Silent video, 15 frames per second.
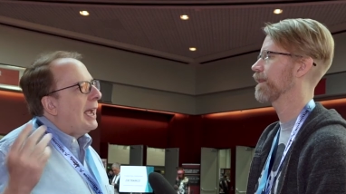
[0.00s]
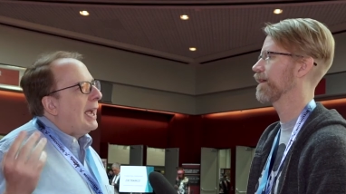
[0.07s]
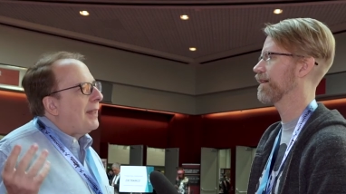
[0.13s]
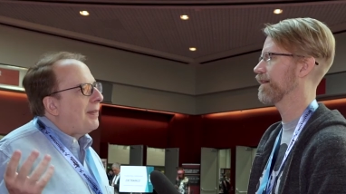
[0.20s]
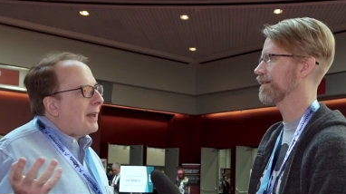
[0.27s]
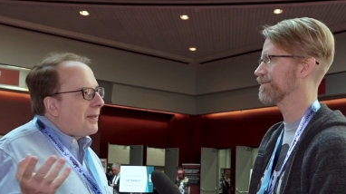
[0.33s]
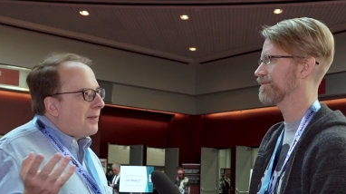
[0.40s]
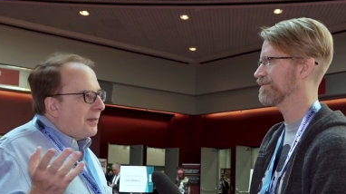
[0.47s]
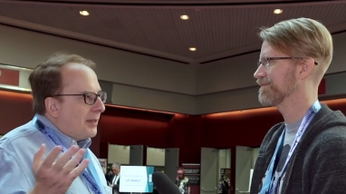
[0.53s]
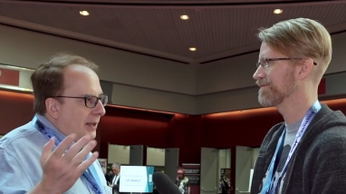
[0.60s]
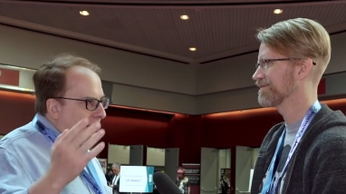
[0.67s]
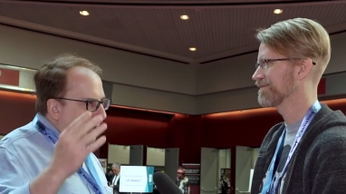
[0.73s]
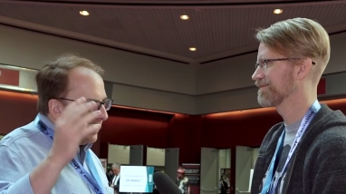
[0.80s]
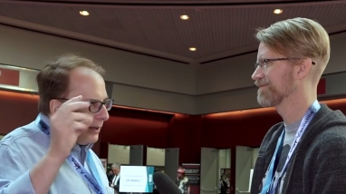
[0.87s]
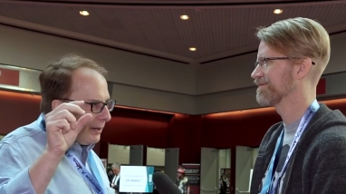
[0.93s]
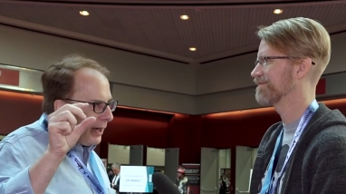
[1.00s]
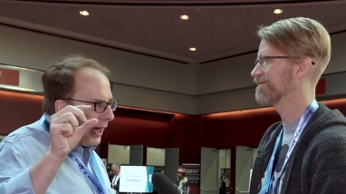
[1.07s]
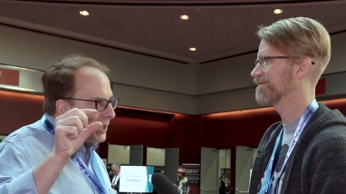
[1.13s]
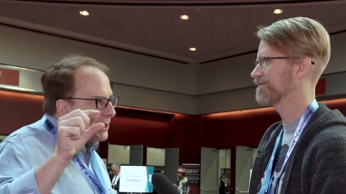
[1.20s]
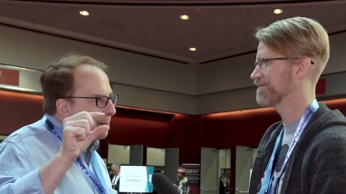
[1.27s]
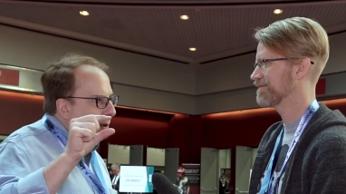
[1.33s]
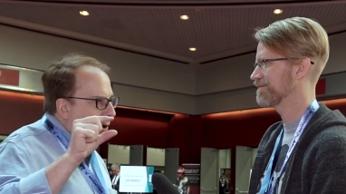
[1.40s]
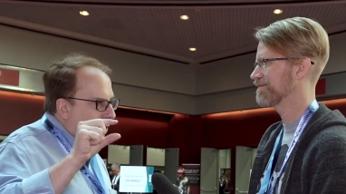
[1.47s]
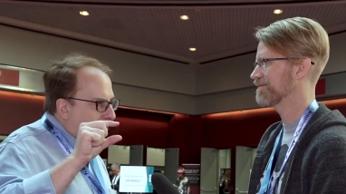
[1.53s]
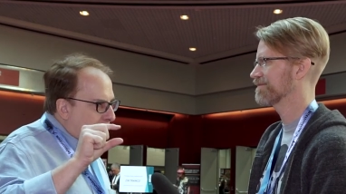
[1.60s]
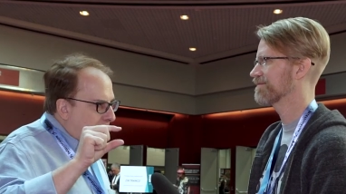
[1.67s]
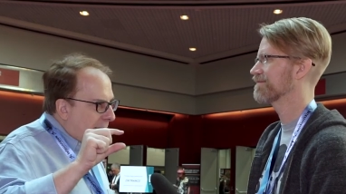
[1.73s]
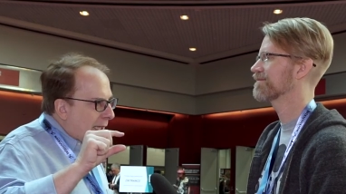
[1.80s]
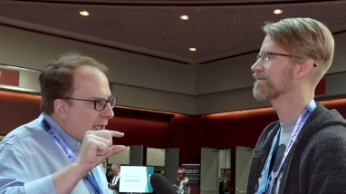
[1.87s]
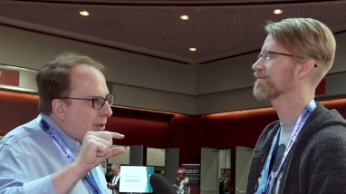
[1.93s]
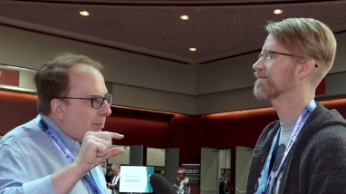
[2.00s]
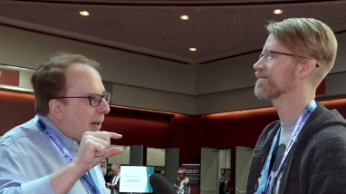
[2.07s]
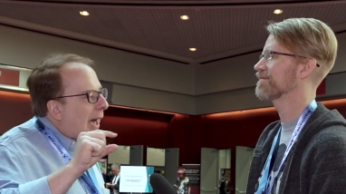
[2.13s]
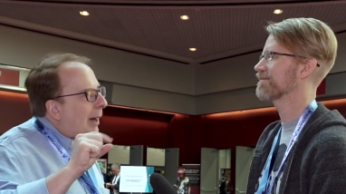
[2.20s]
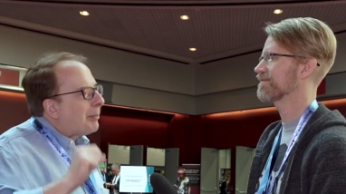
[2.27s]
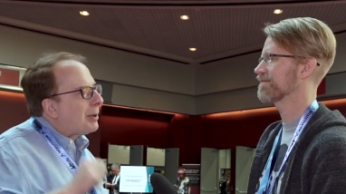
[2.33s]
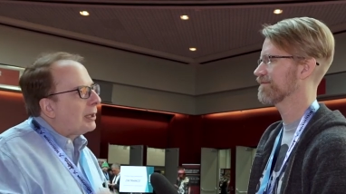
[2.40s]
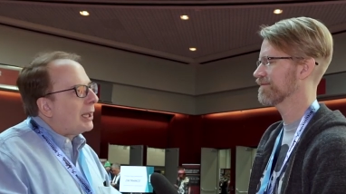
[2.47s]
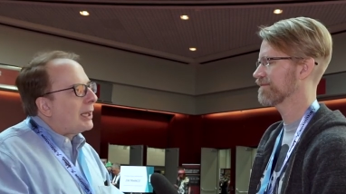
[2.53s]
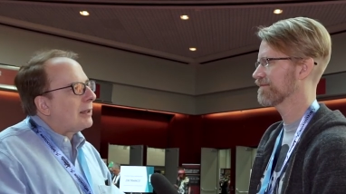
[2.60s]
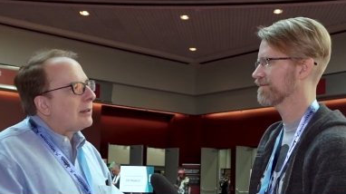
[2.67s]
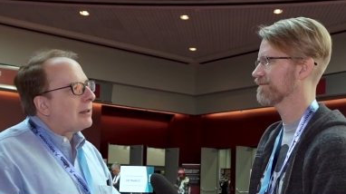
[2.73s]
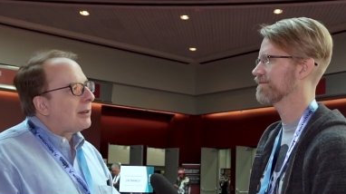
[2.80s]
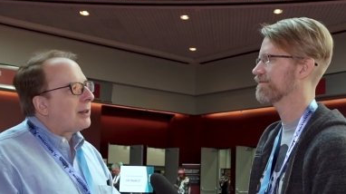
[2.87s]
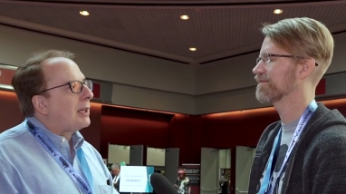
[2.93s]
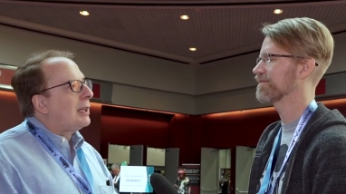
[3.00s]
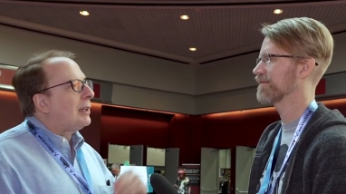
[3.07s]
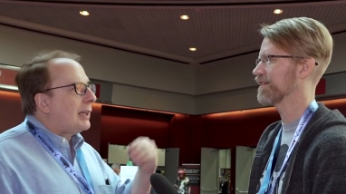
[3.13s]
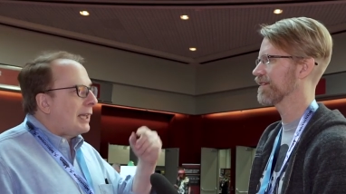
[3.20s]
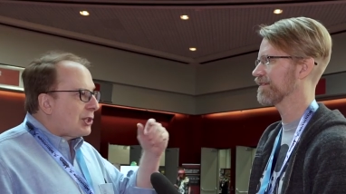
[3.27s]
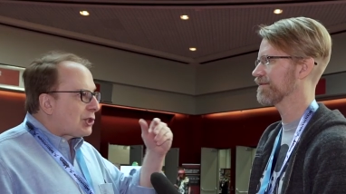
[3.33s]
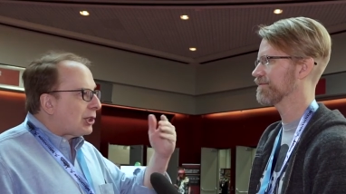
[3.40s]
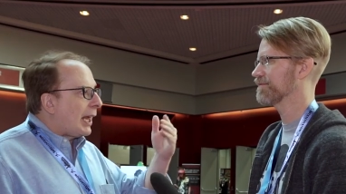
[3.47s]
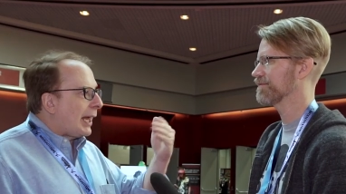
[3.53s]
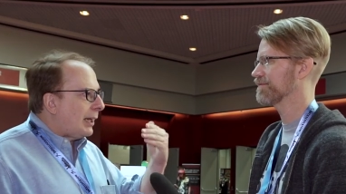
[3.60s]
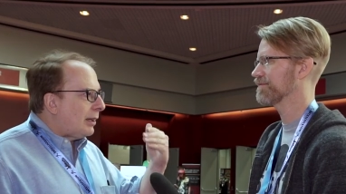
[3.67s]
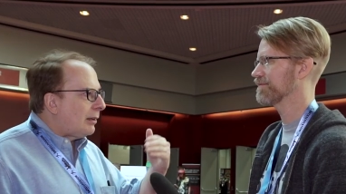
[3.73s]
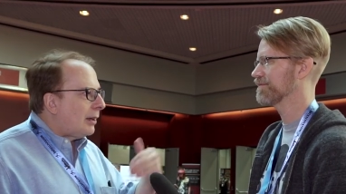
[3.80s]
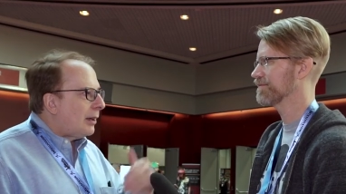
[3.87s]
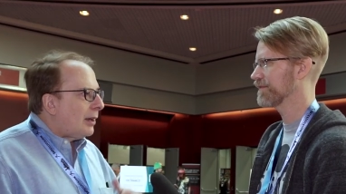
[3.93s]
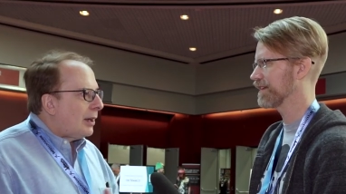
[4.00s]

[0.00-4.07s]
Speaker 1: and then the icebergs begin to populate the each lane.